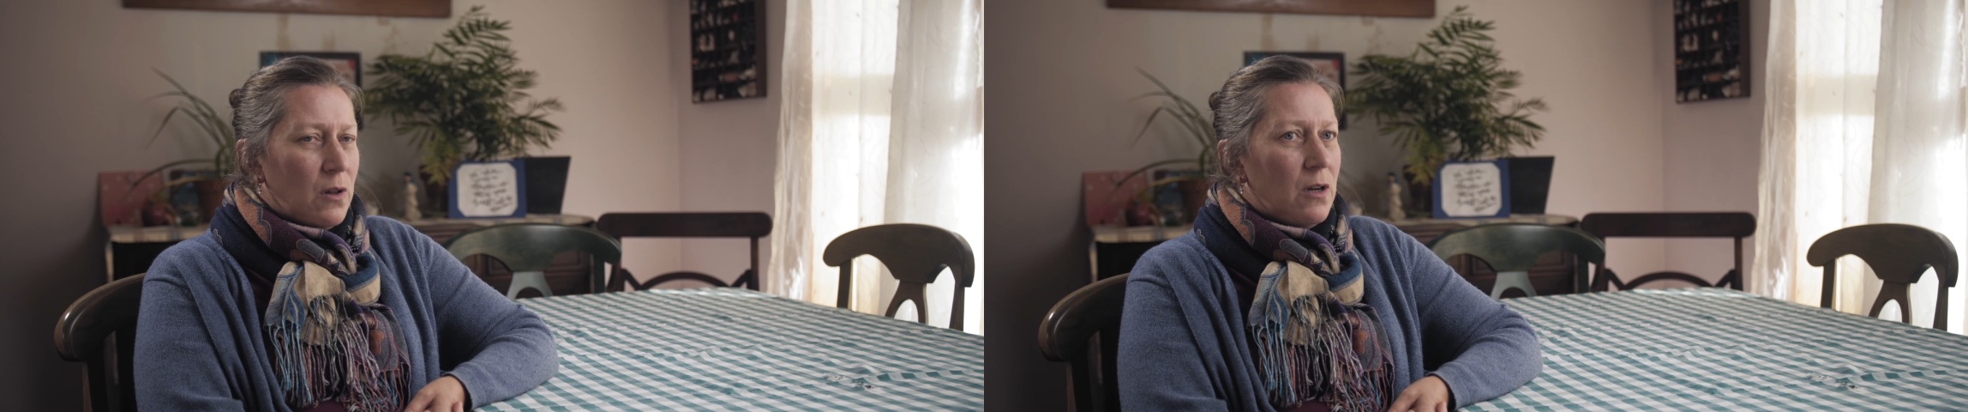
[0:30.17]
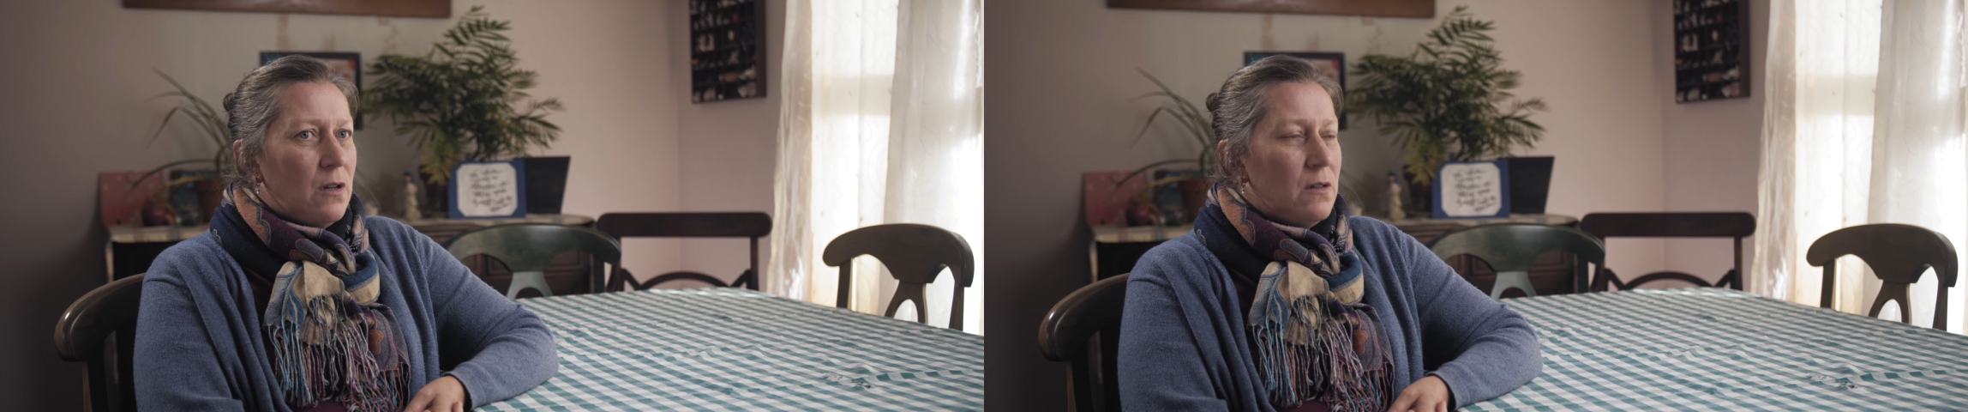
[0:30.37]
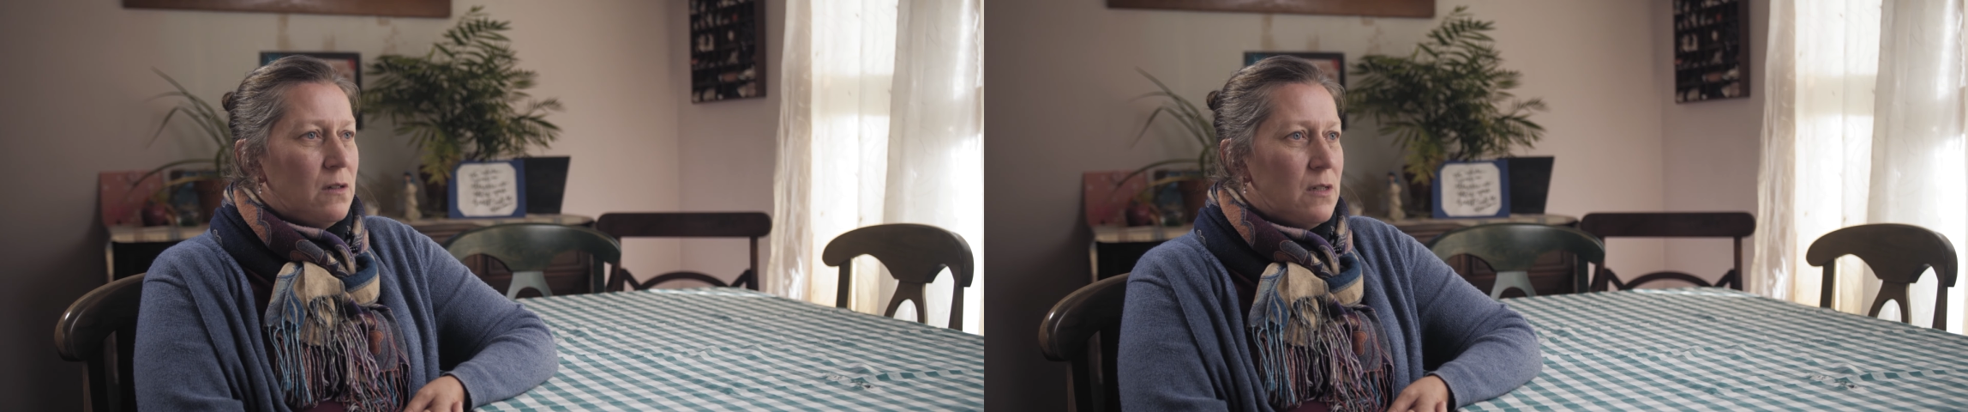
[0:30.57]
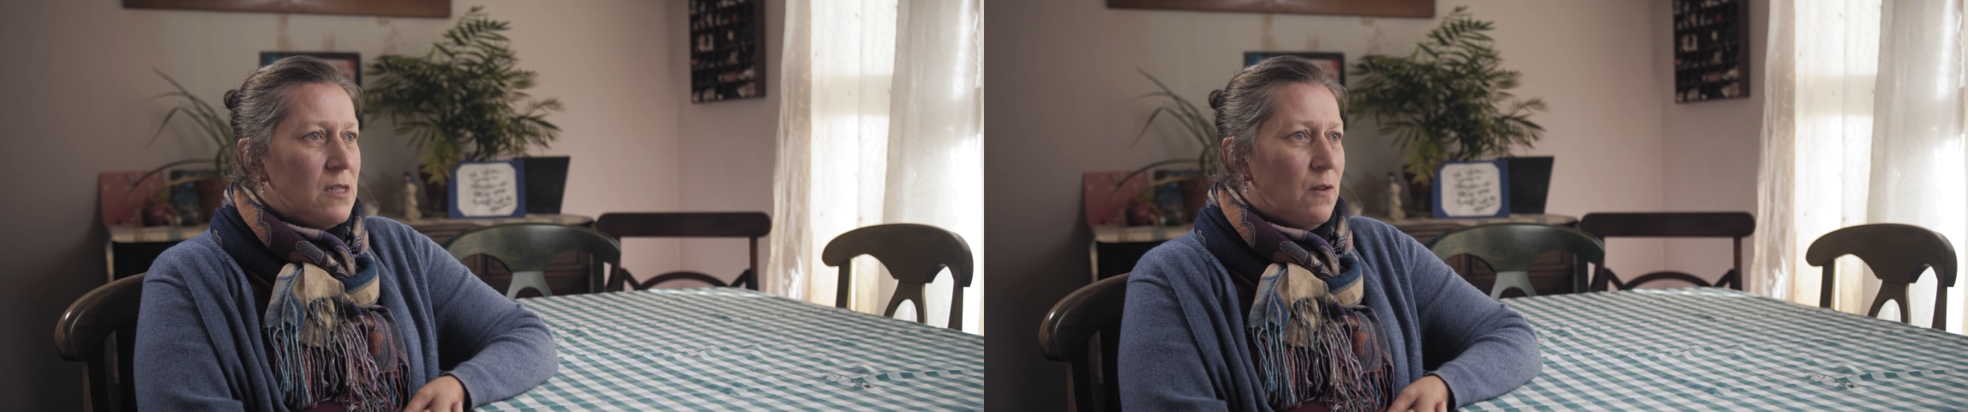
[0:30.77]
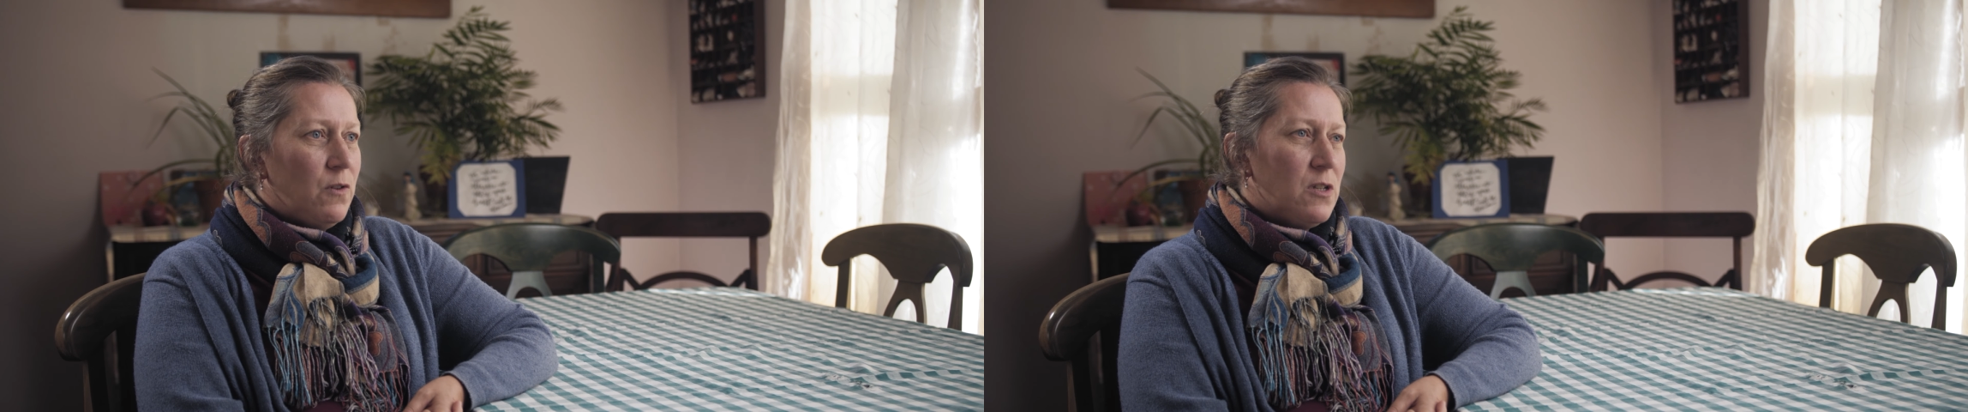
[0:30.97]
little
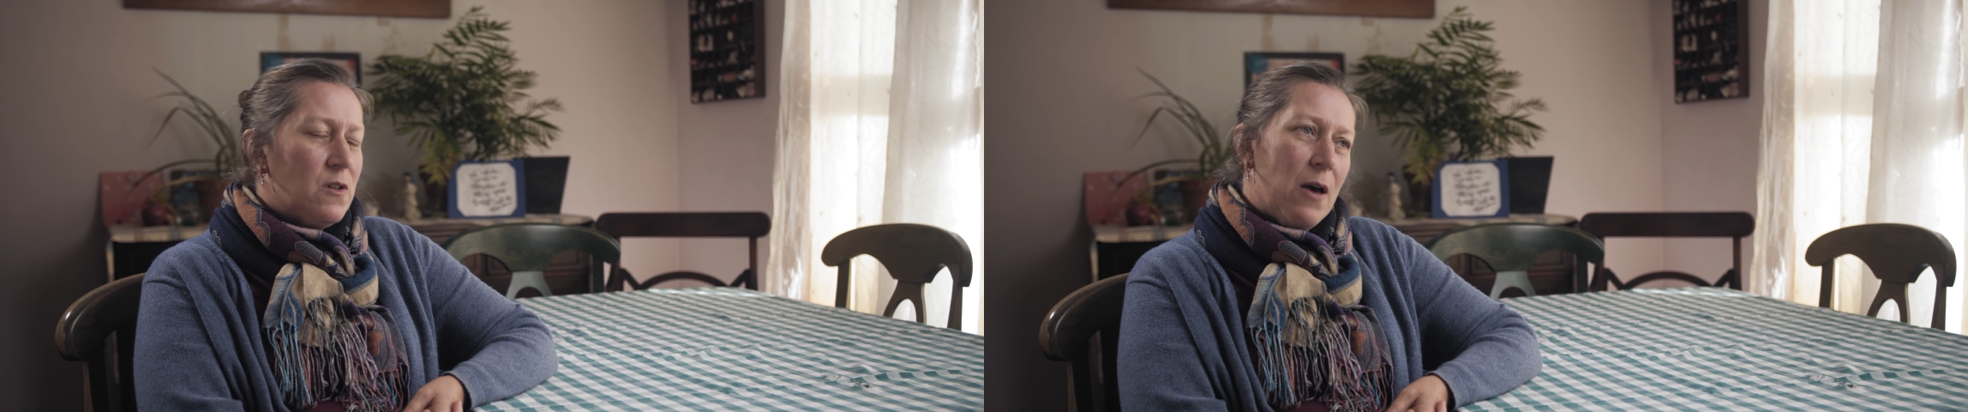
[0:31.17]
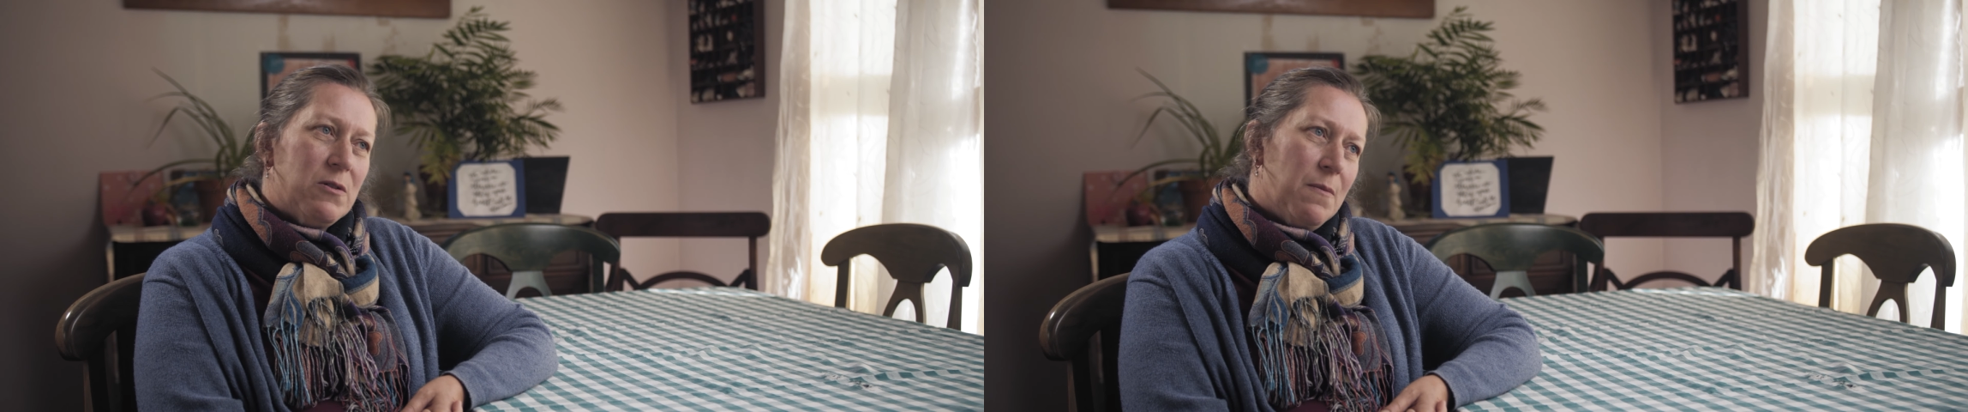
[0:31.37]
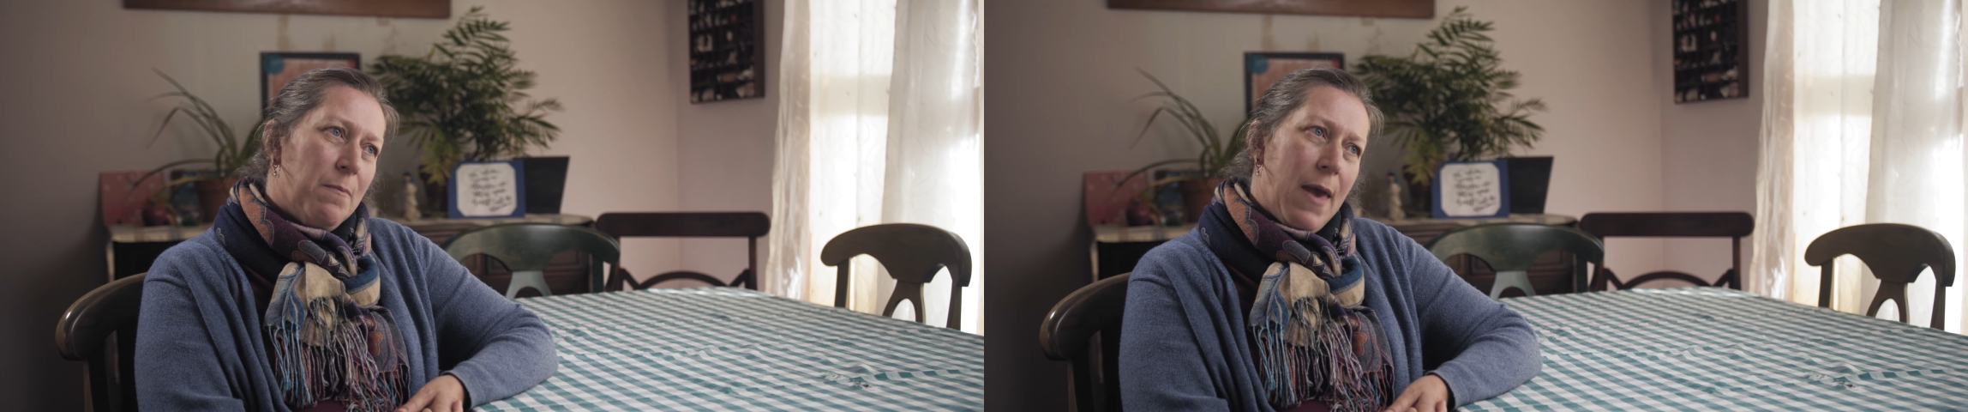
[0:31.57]
different. So that was in